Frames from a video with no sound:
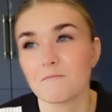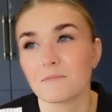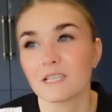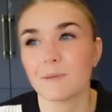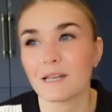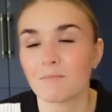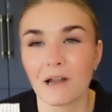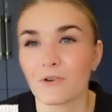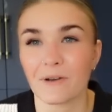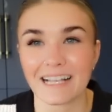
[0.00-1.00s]
spending
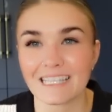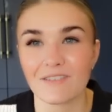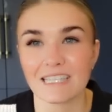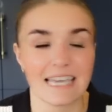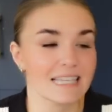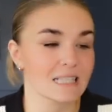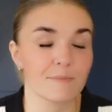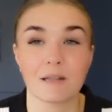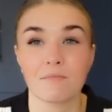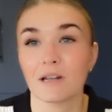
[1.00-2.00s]
money on activities and
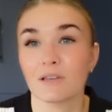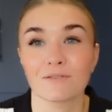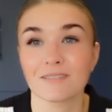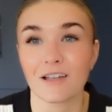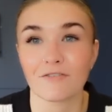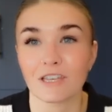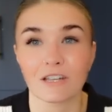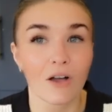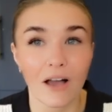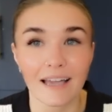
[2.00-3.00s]
spending money on stuff that
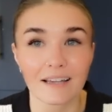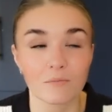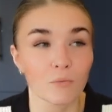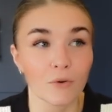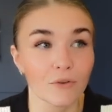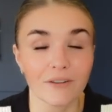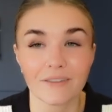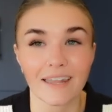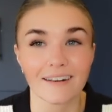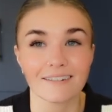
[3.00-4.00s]
you like and want,
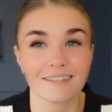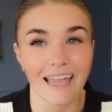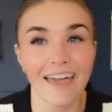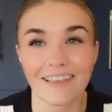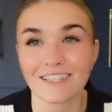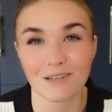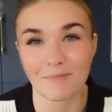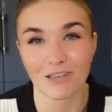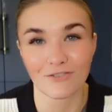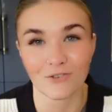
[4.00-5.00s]
then yeah, that's gonna
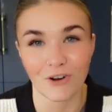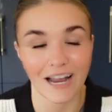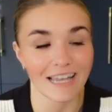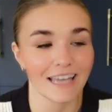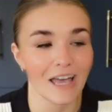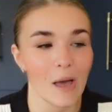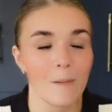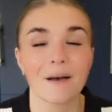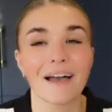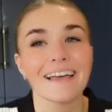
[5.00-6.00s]
make you feel great.
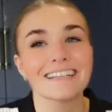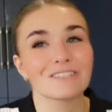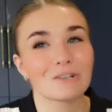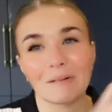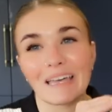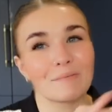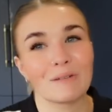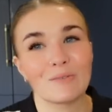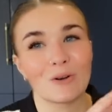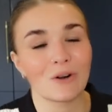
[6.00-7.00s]
But it's not making
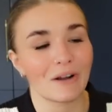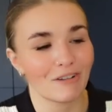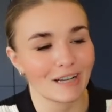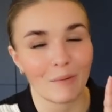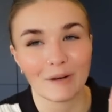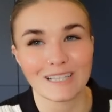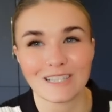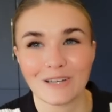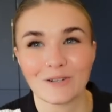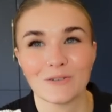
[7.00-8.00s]
me feel great right now when I
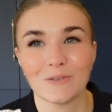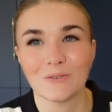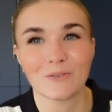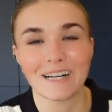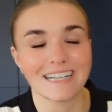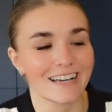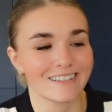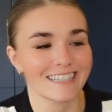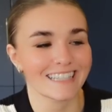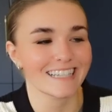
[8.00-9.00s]
see it all written down
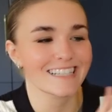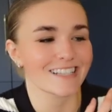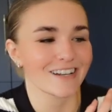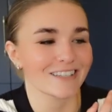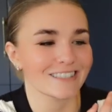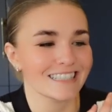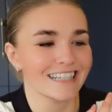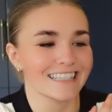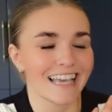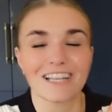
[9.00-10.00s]
like this. So
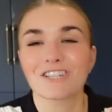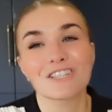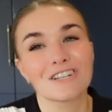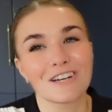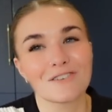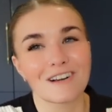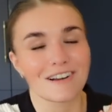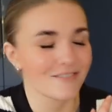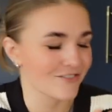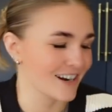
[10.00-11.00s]
yeah, it's just a little
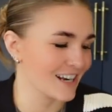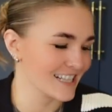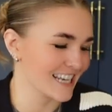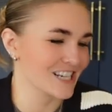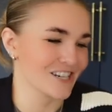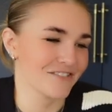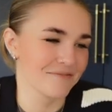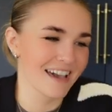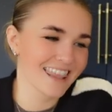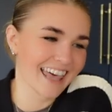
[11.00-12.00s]
bit of a realisation for
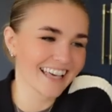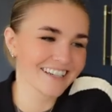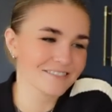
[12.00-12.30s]
me, I think.